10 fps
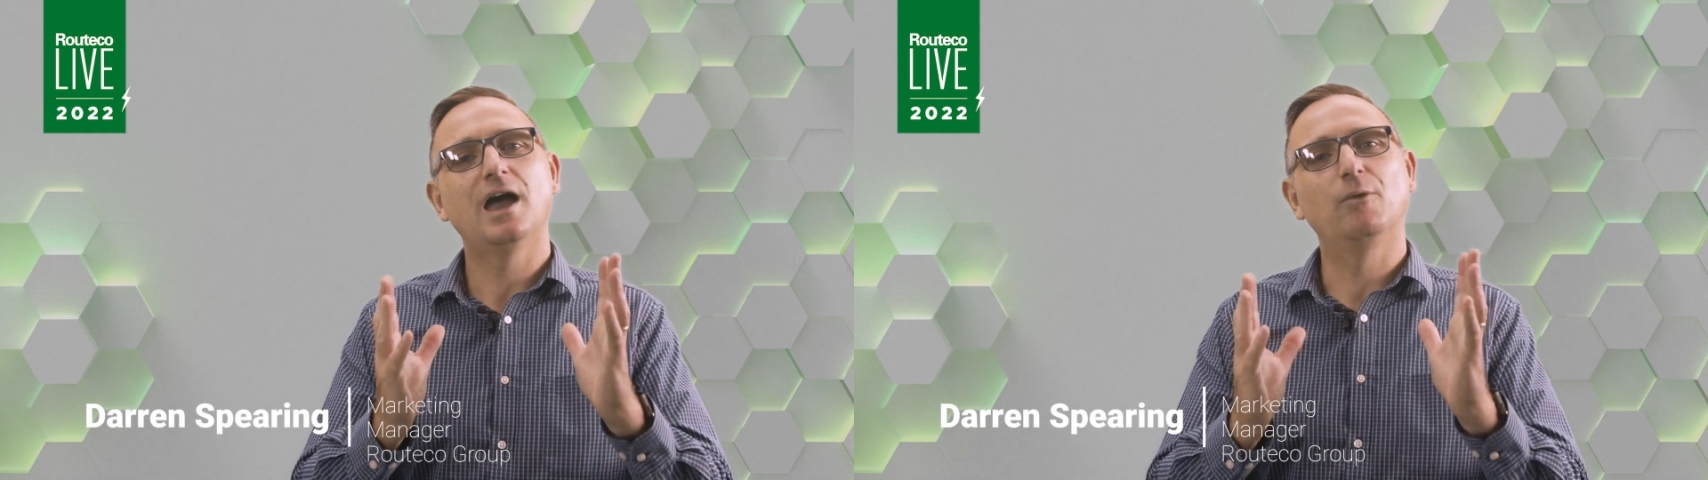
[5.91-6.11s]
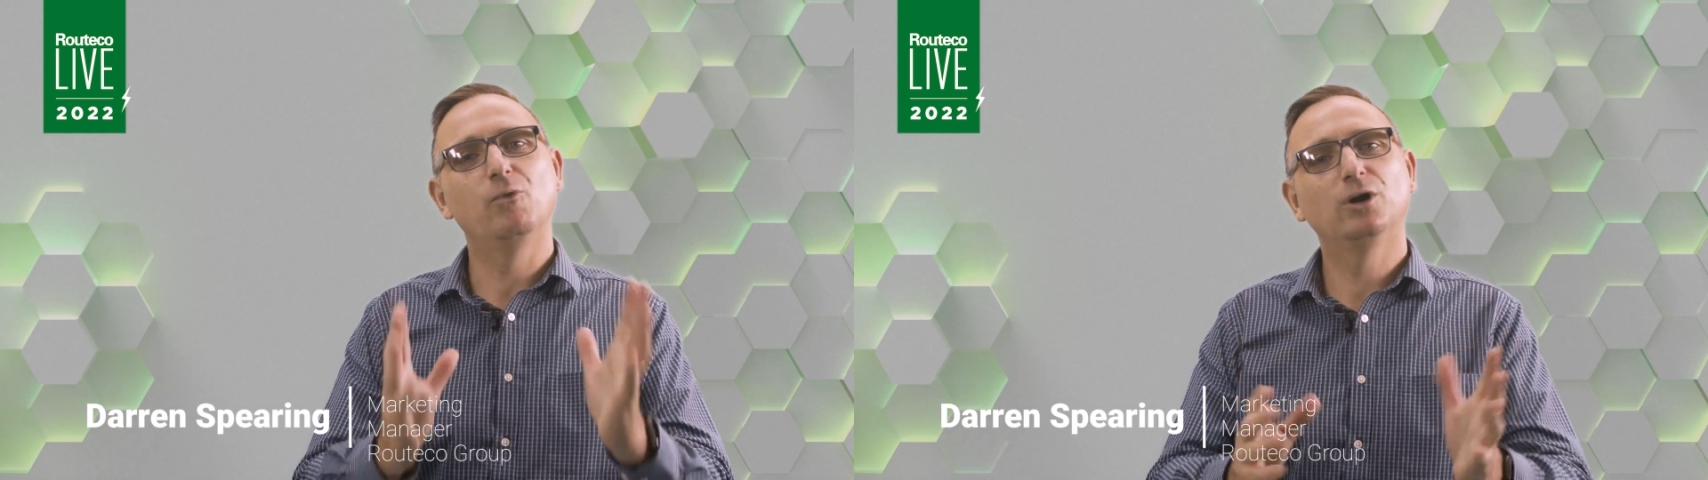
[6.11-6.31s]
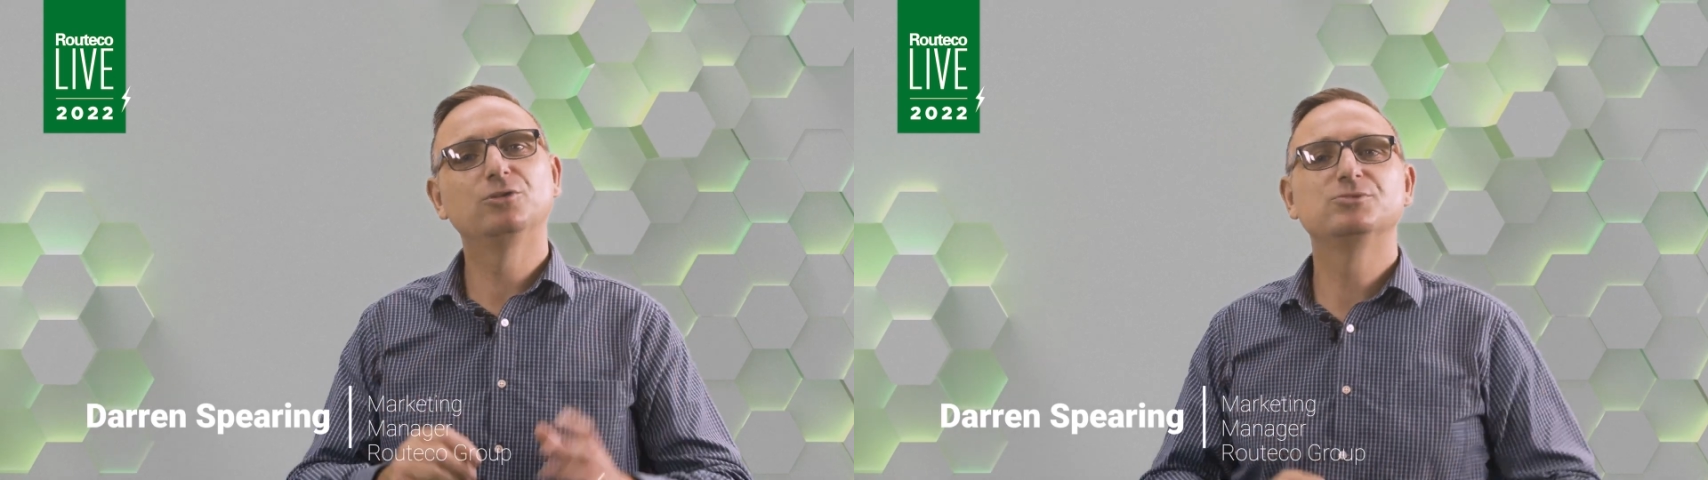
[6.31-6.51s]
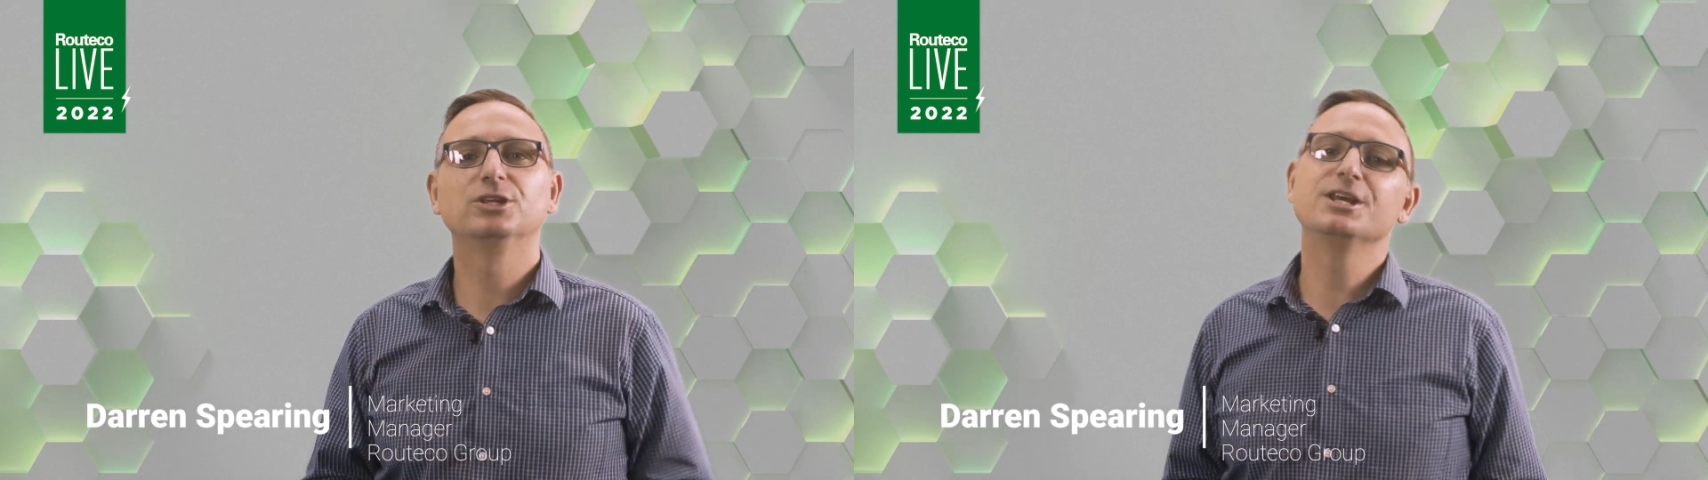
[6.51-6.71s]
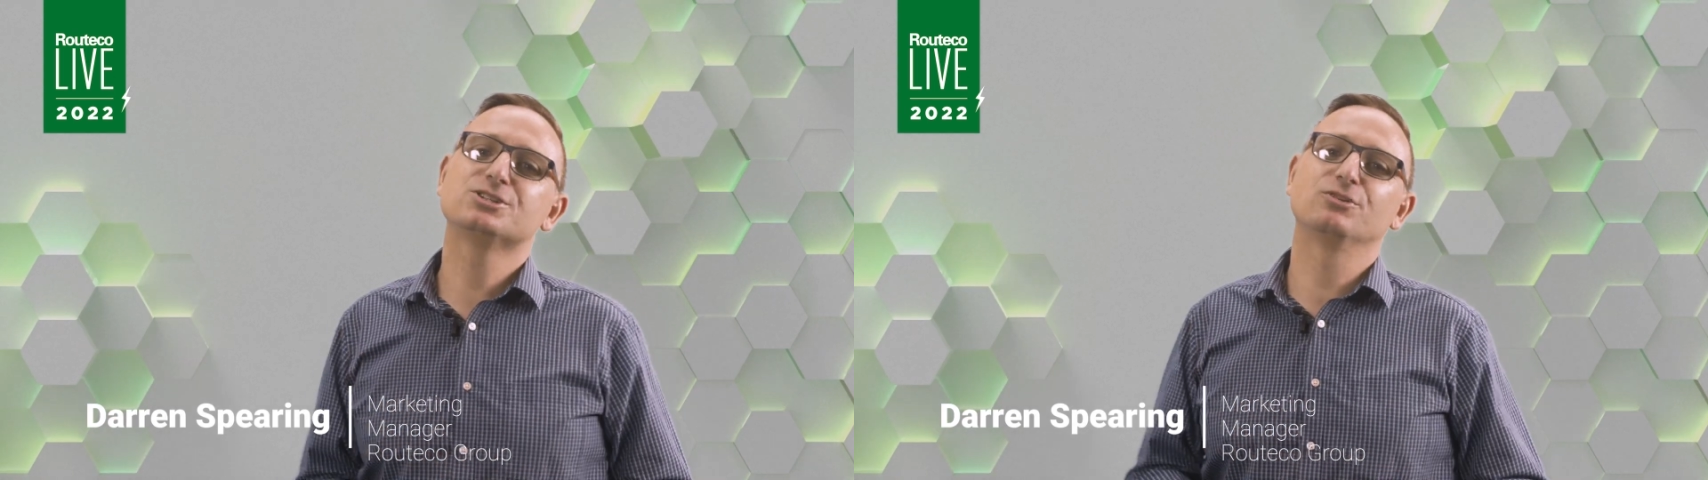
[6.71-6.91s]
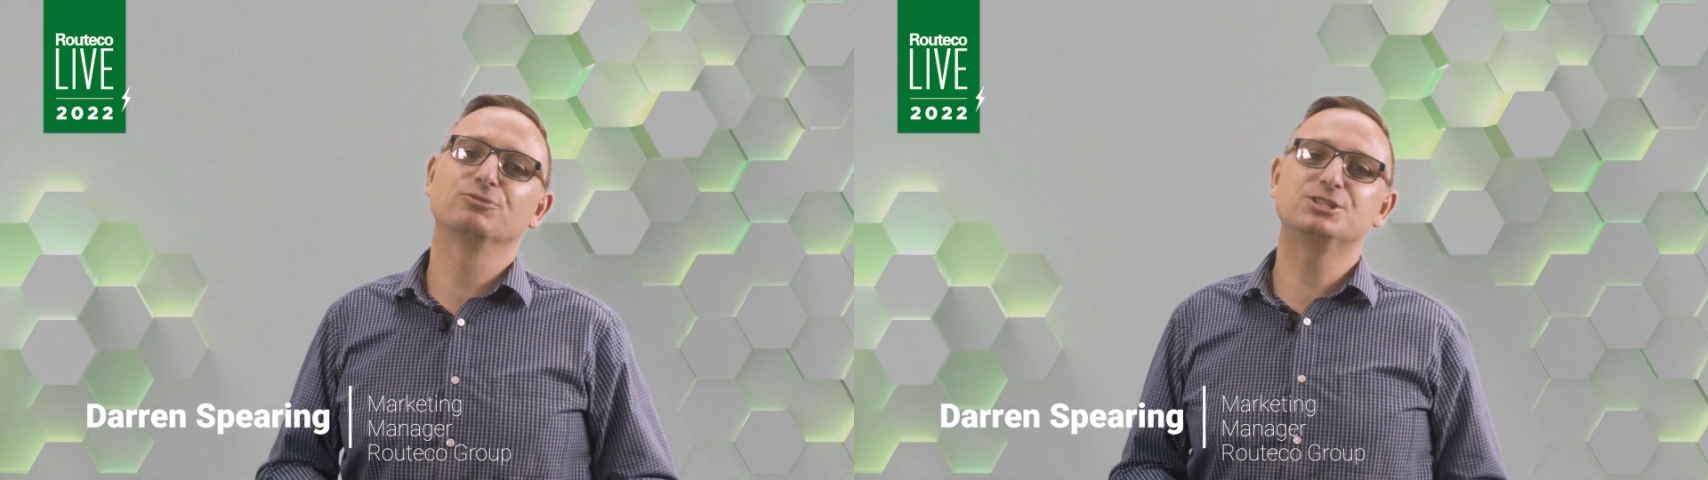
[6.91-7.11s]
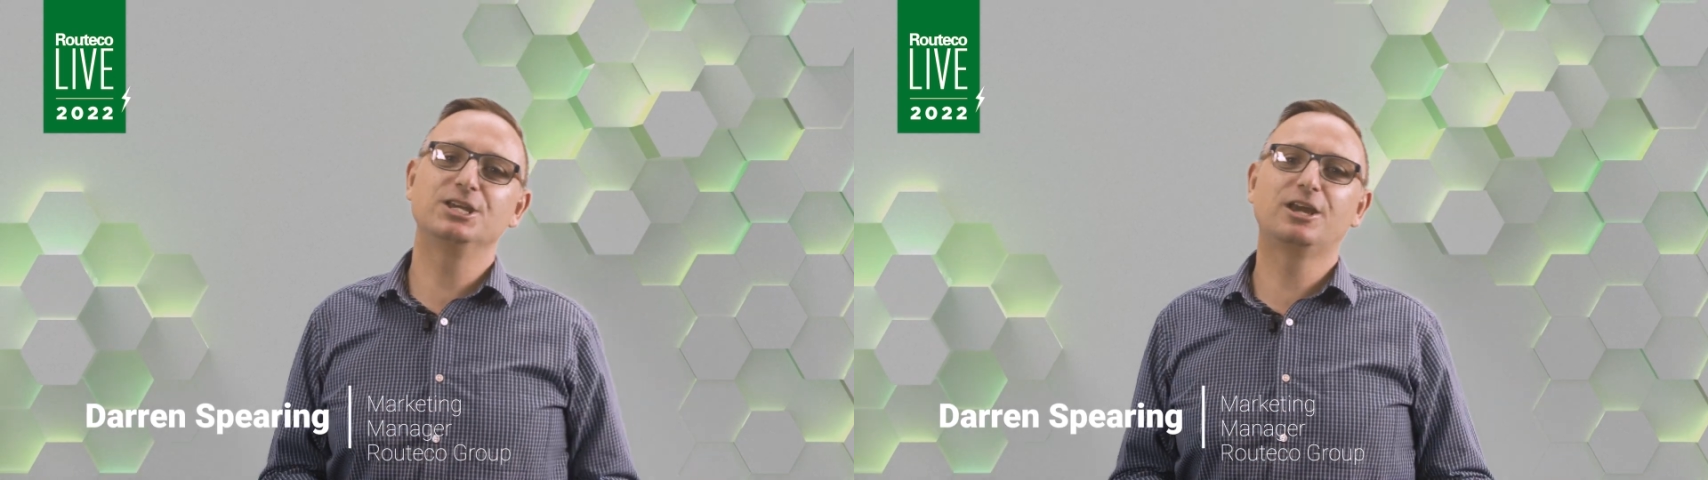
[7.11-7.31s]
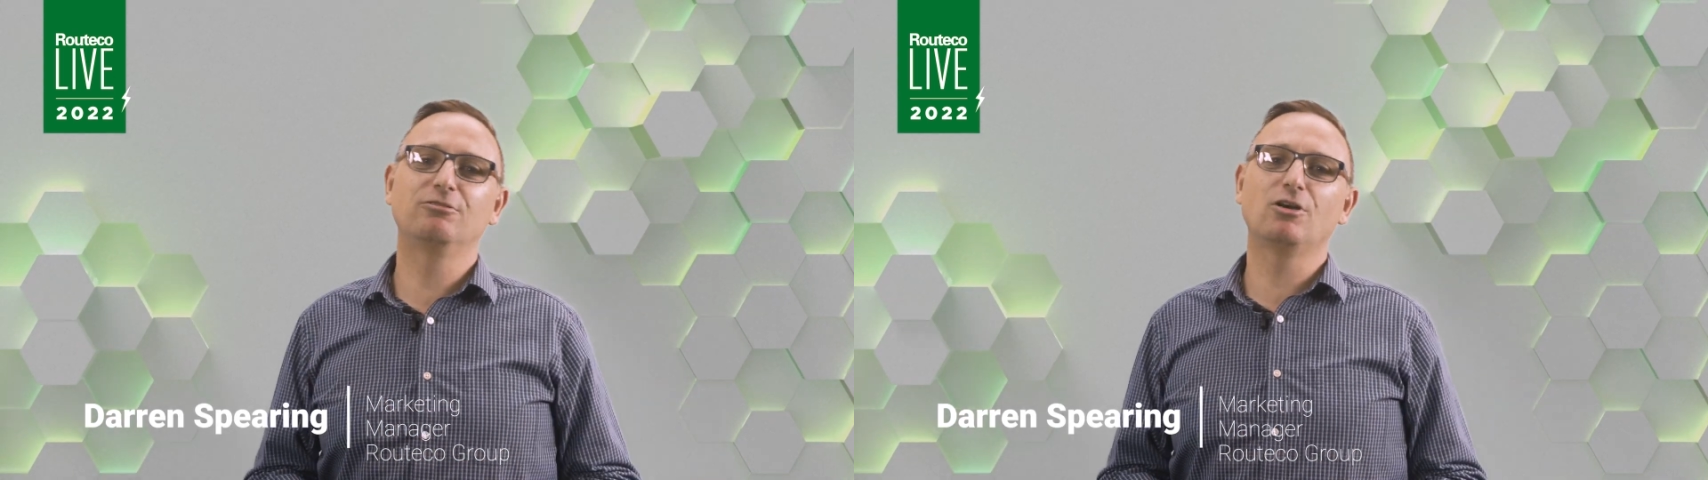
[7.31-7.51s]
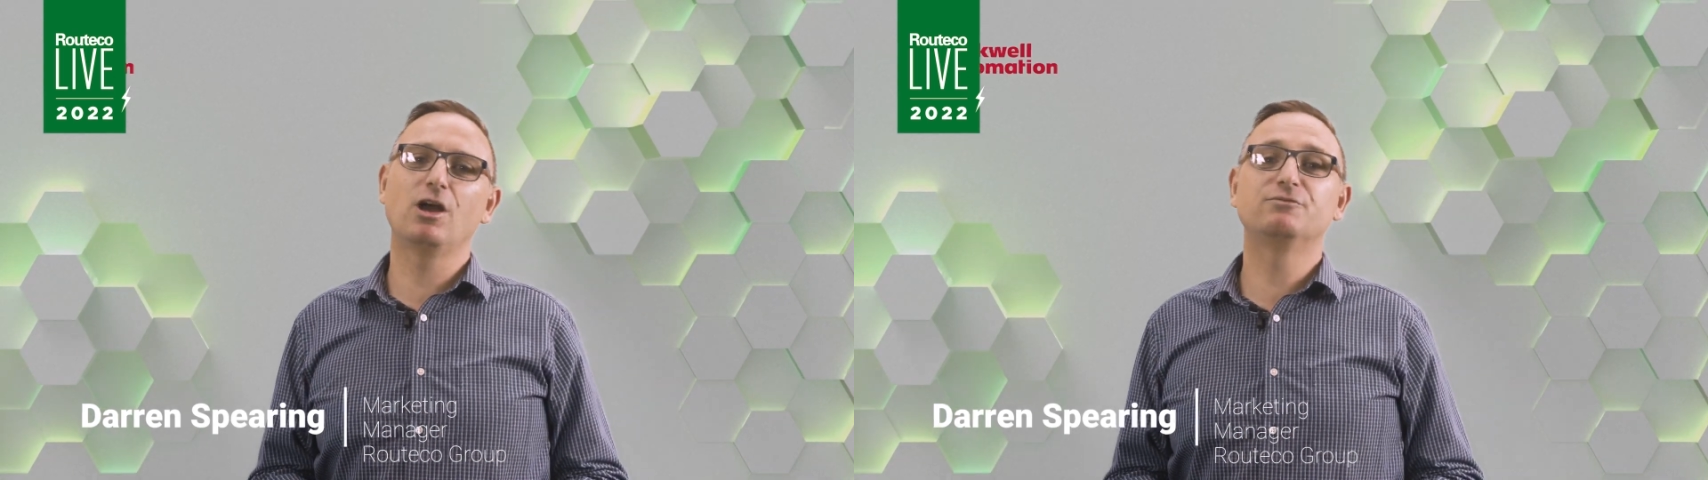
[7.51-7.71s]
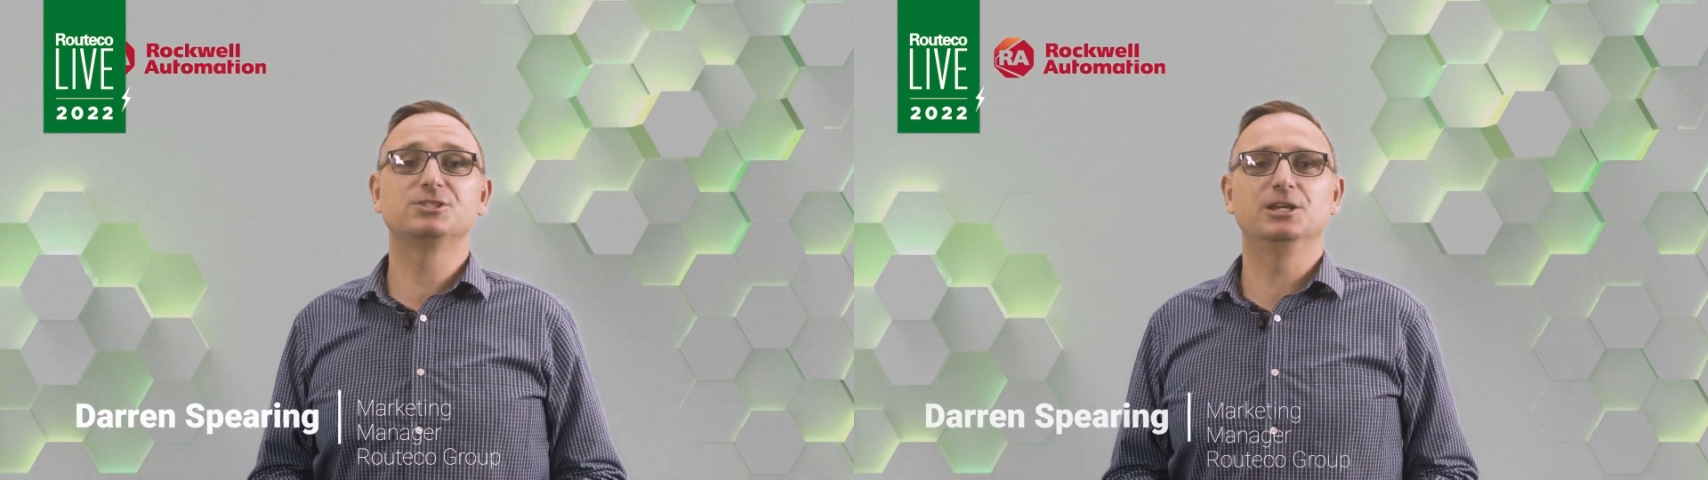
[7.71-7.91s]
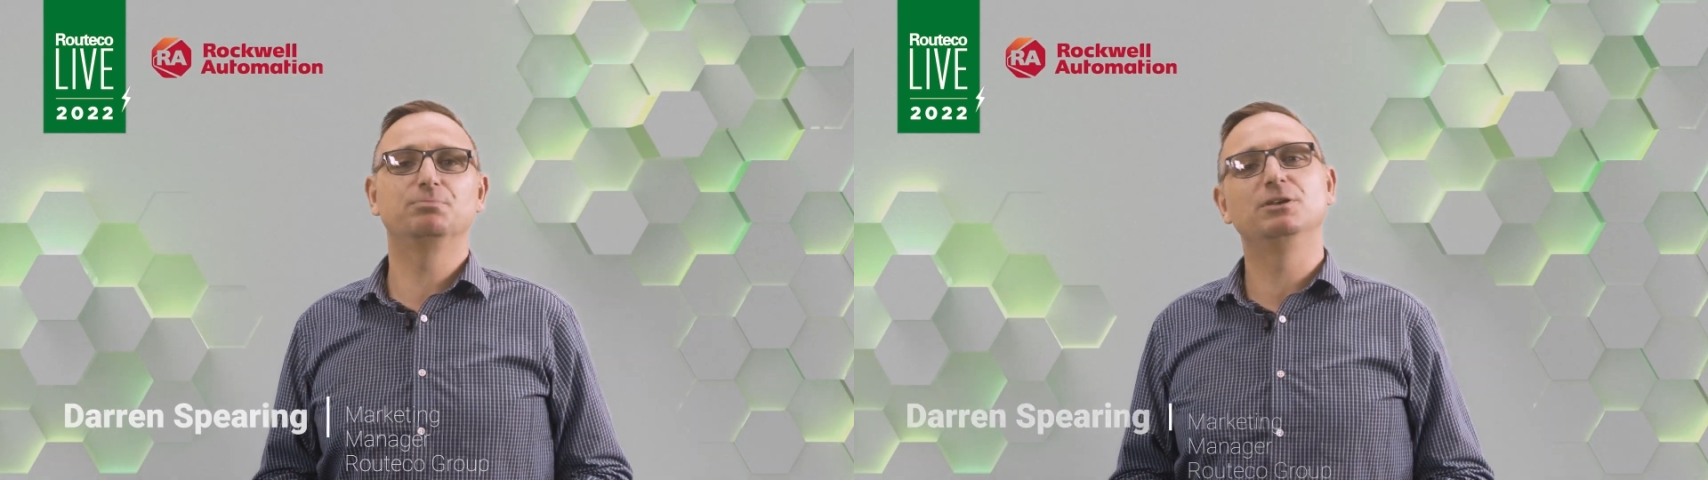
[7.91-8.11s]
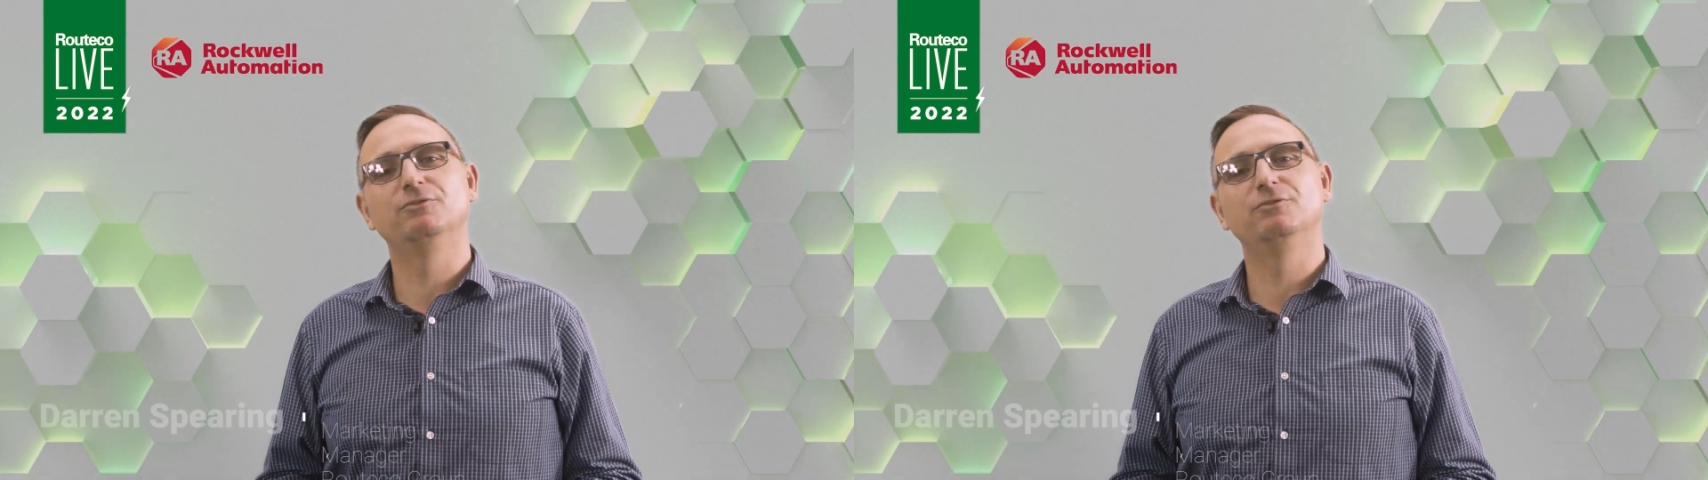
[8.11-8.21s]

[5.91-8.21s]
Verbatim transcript: and welcome to this Routeco Live sneak peek